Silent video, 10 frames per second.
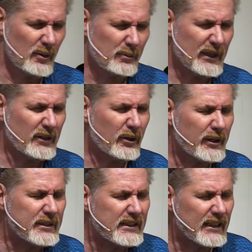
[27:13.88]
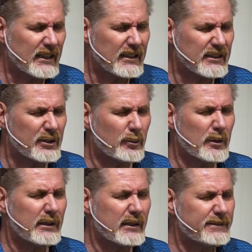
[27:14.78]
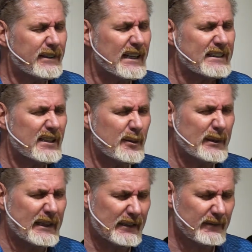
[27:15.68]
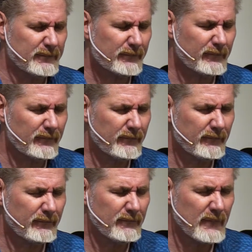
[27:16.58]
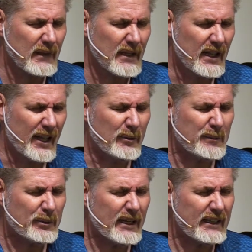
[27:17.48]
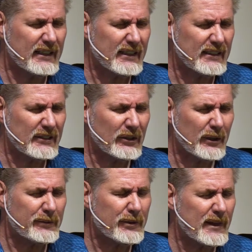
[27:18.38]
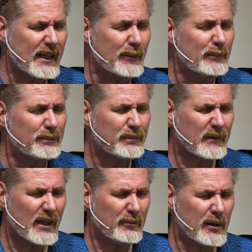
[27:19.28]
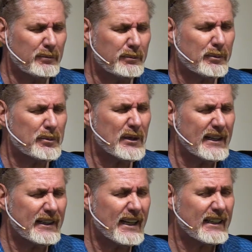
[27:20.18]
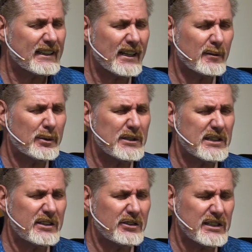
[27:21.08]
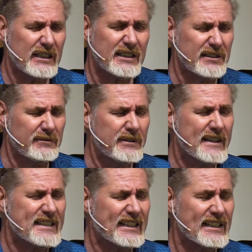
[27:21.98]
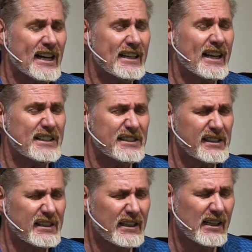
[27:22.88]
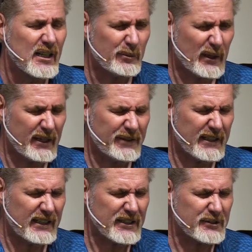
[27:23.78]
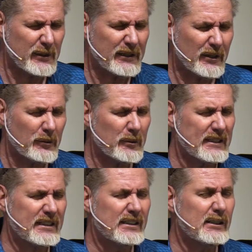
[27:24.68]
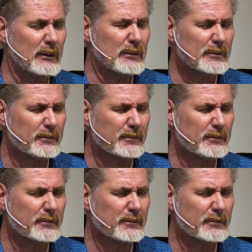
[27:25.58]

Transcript: But Lord, uh, so we're in fine company. And we pray, Lord, for them. And we pray that that kind of persecution isn't visited on us. But if it is, we know what to do